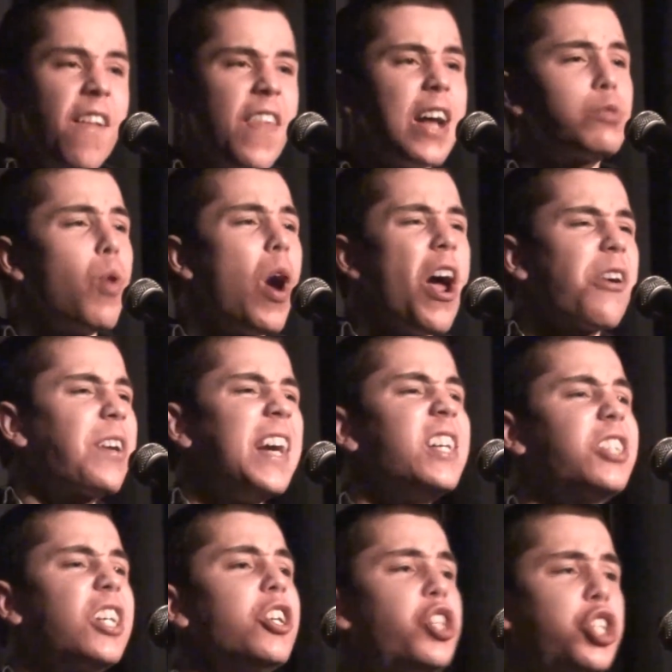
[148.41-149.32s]
That's why our
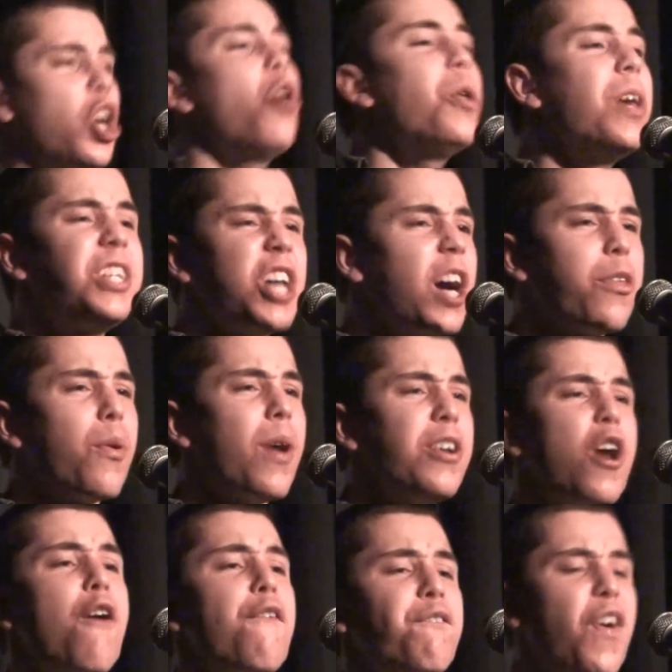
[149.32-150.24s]
kids can shoot each other
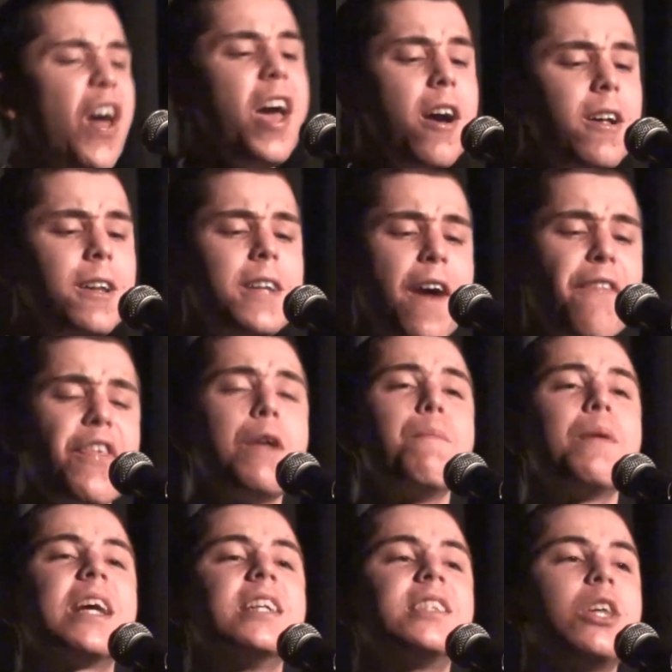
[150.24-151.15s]
and don't feel
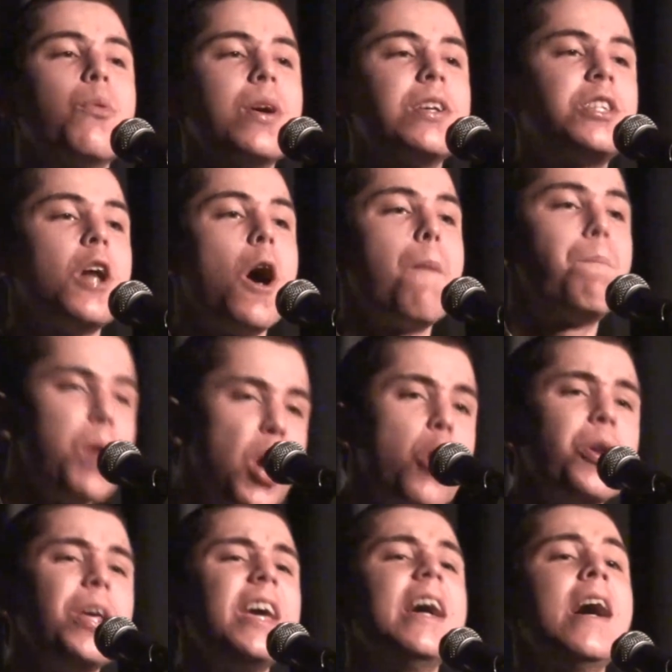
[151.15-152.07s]
nothing, because there is no
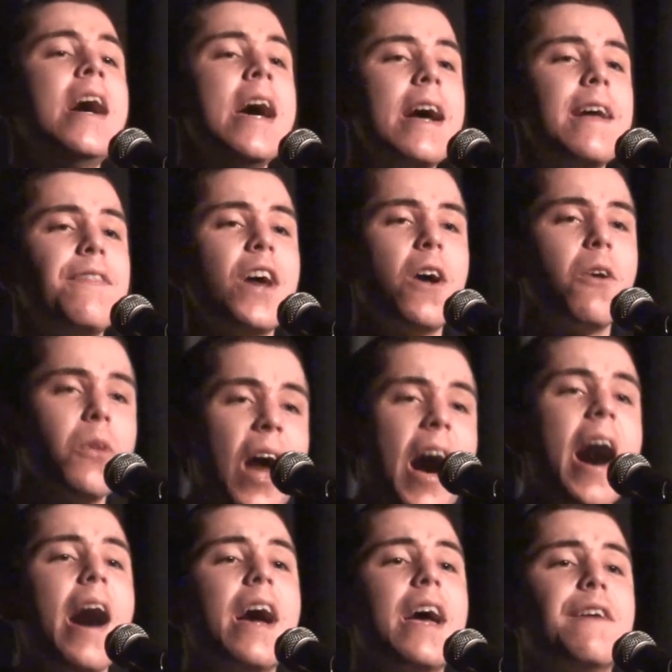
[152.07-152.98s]
beauty in their
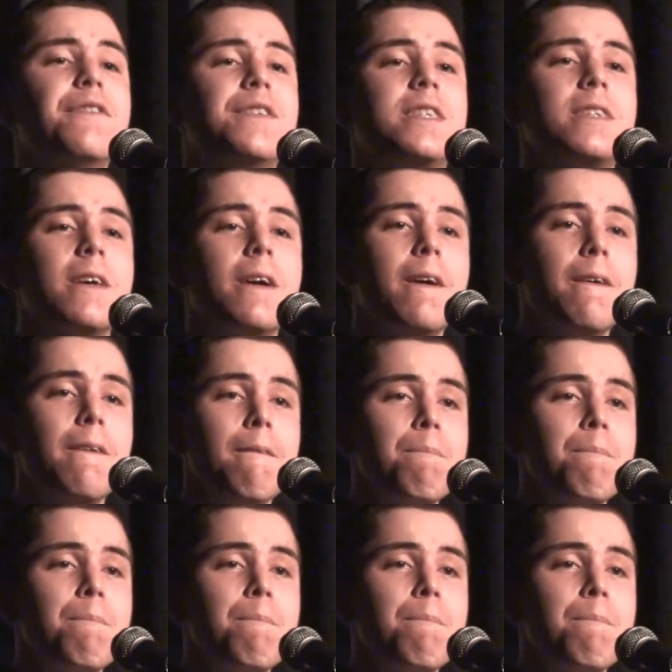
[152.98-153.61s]
lives.